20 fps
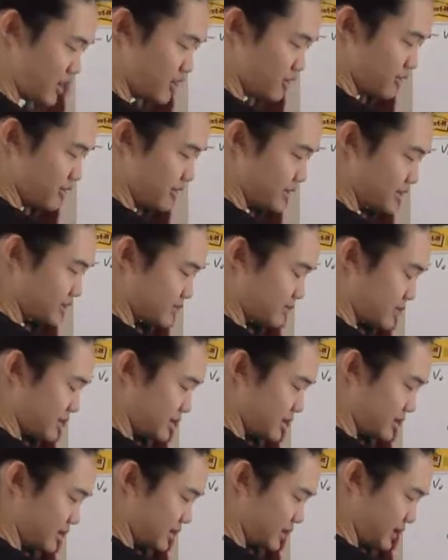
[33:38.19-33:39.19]
oh, this
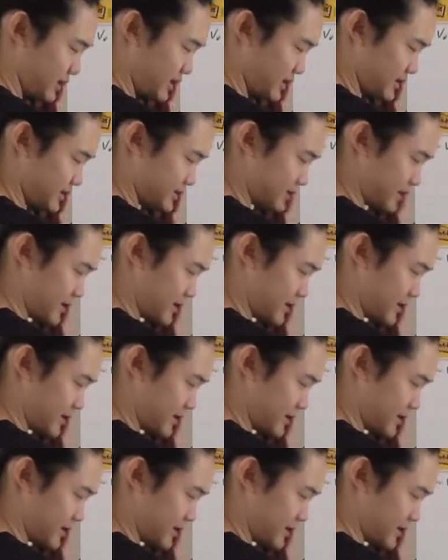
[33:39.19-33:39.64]
one is